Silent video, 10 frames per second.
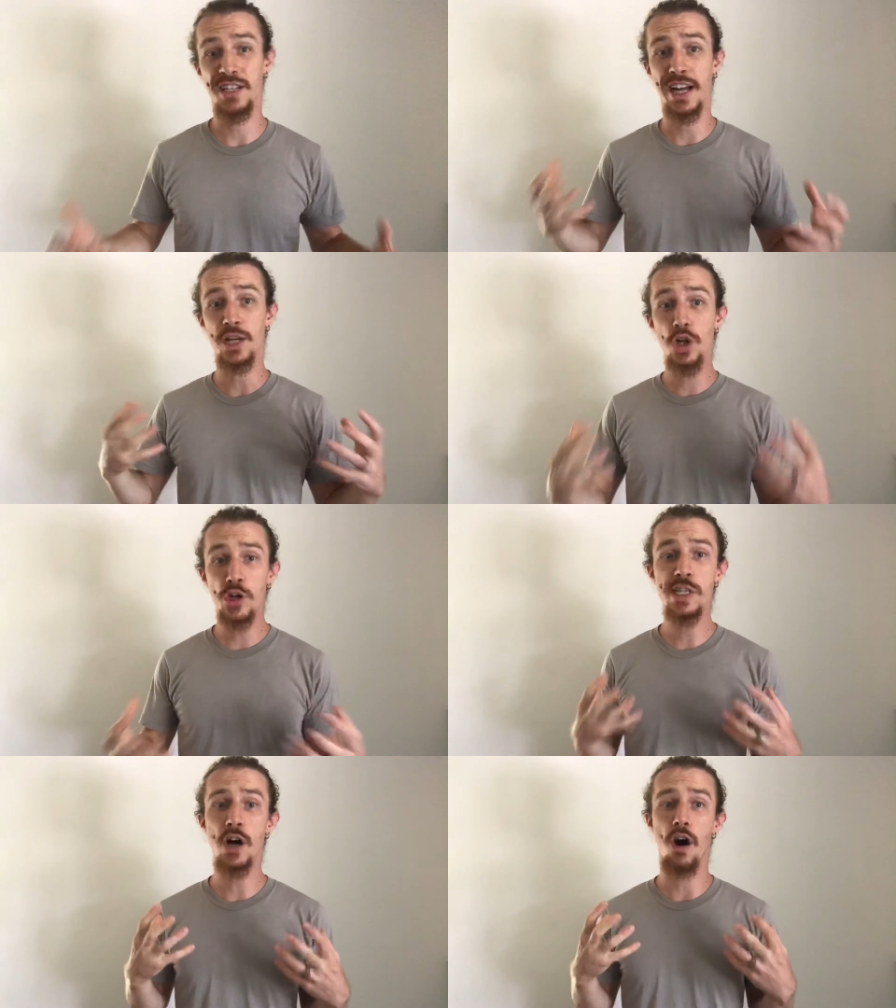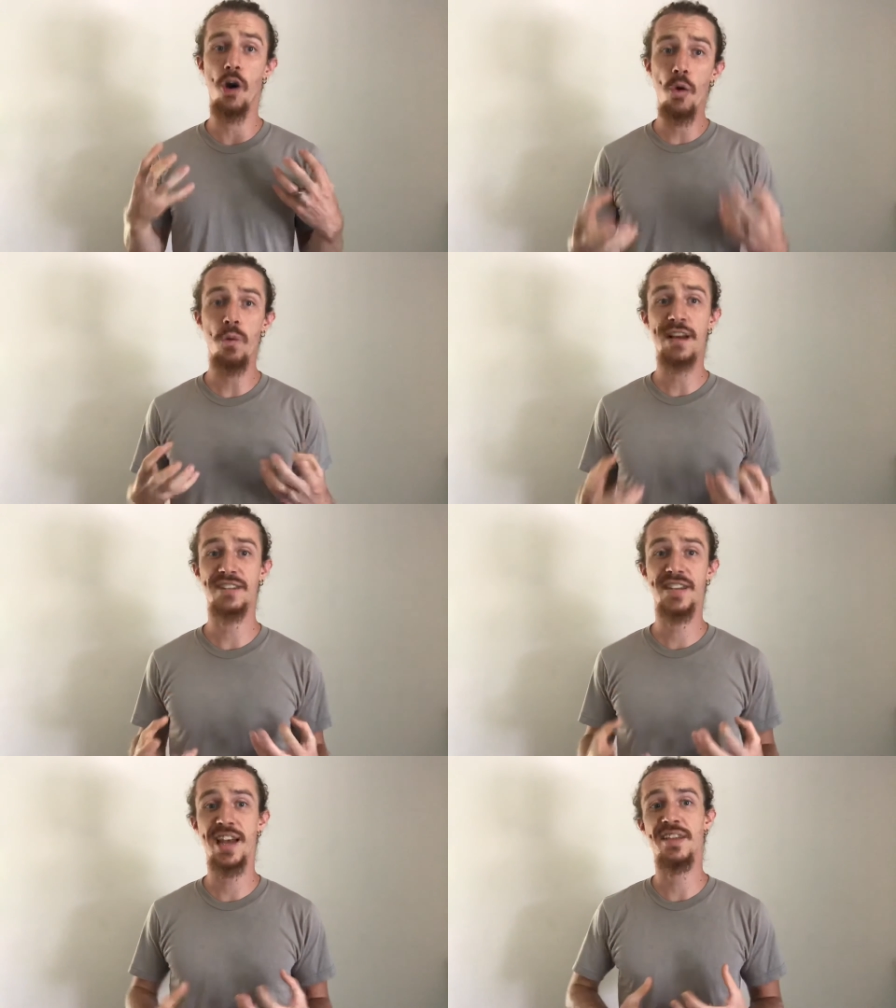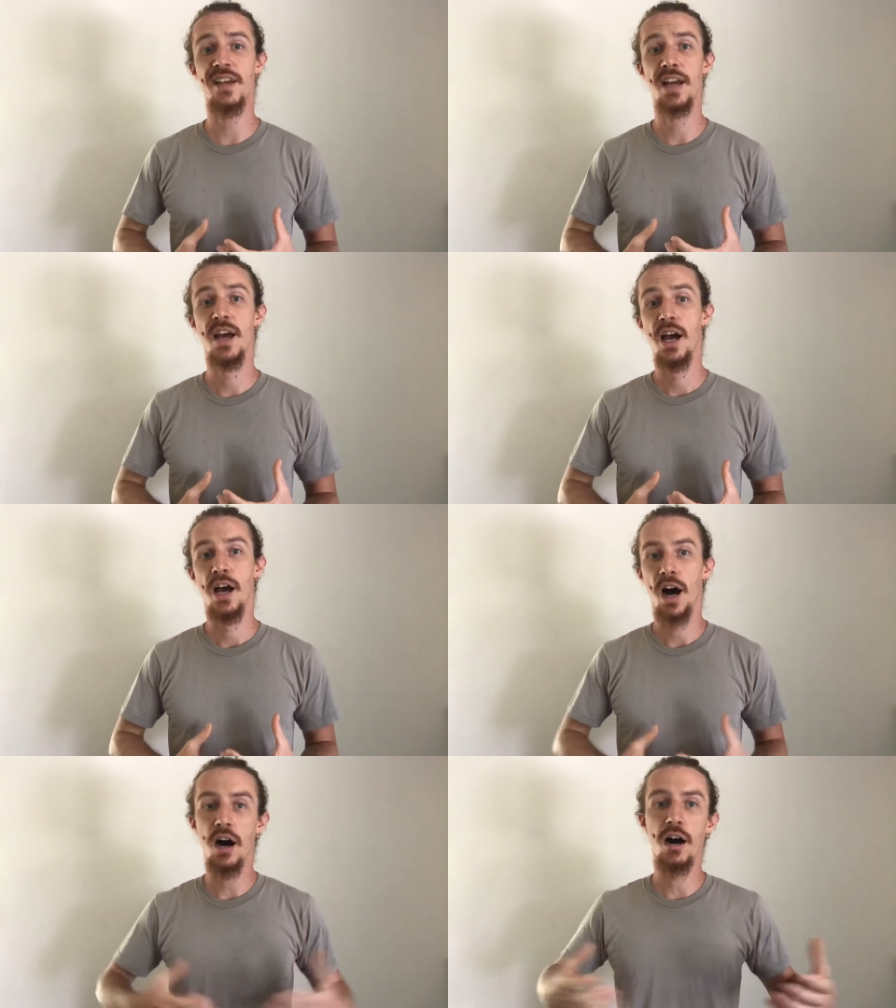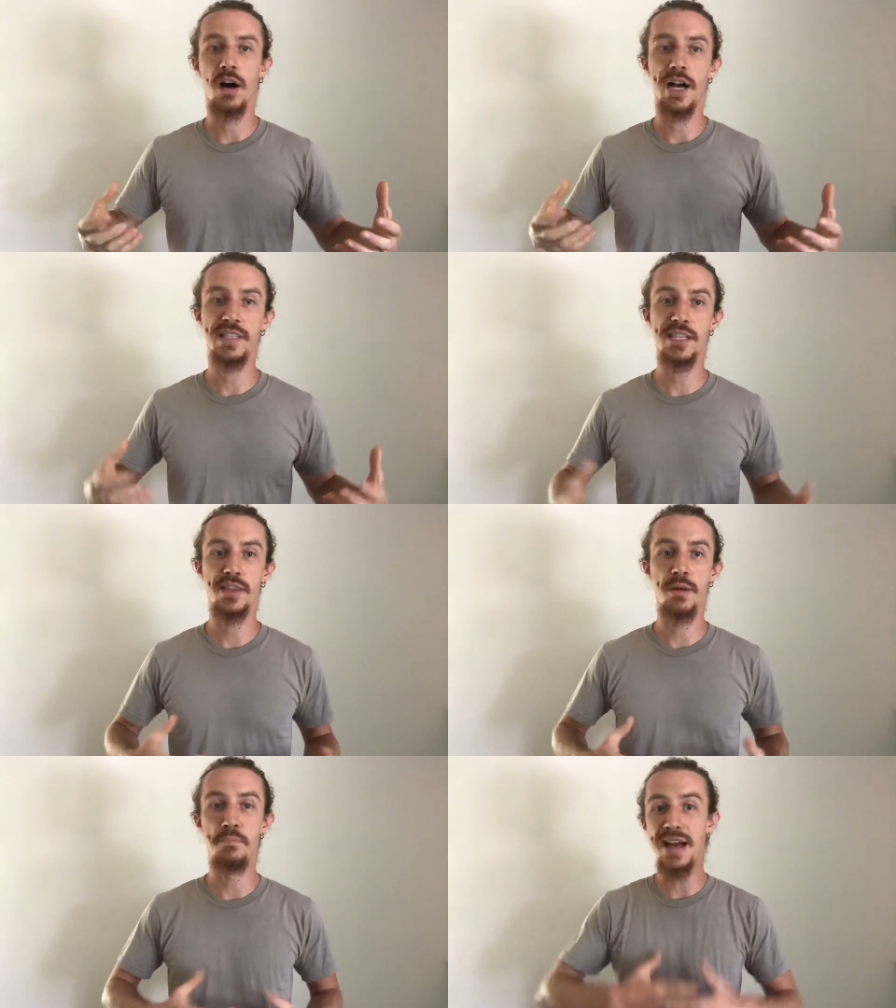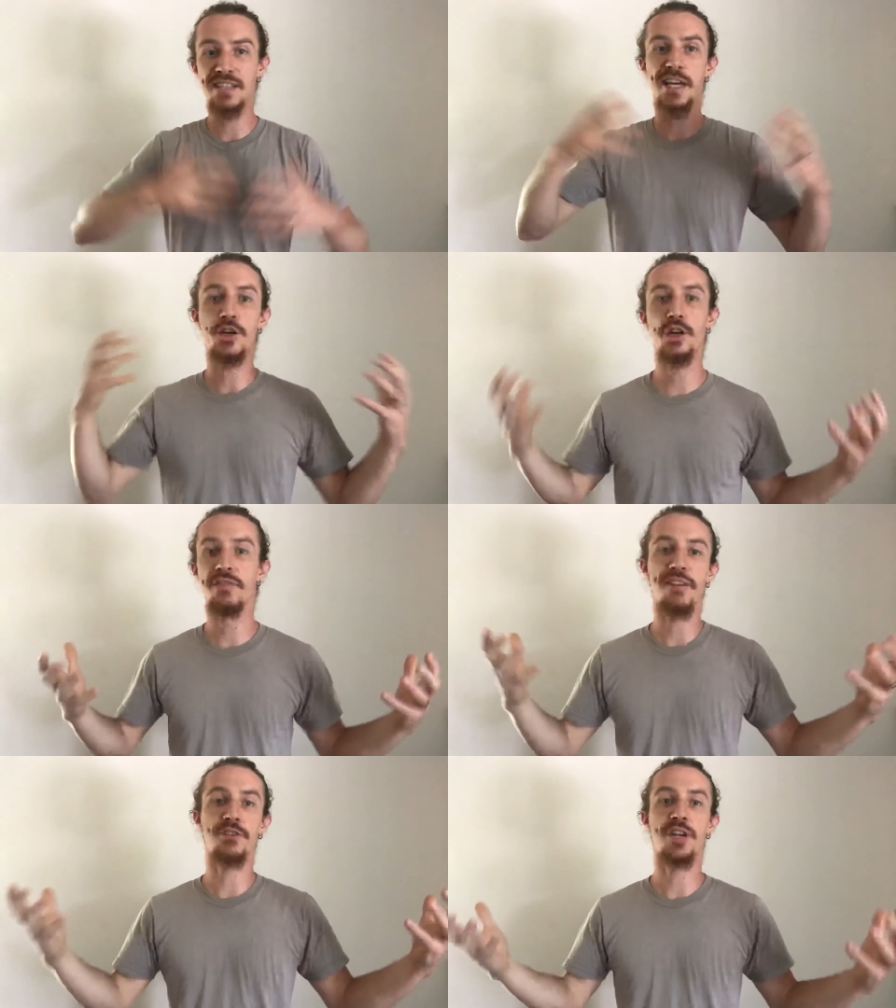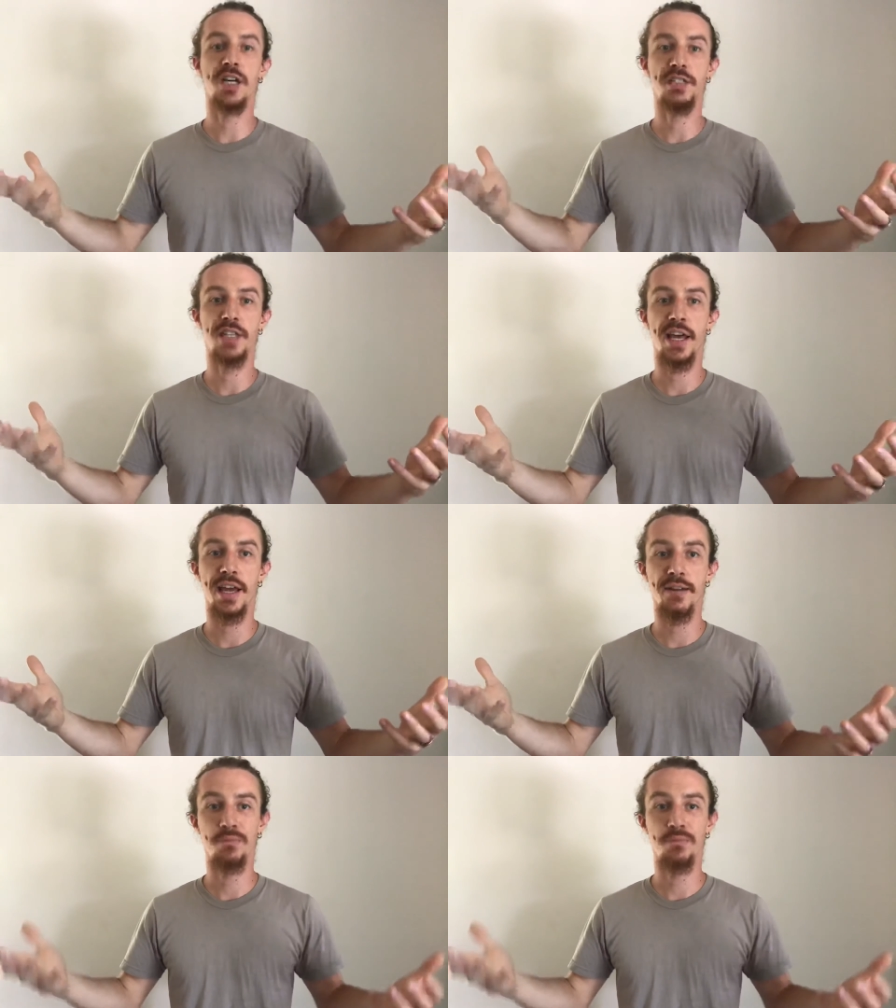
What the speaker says: And I couldn't always say that, oh, I did the best I could have ever done today.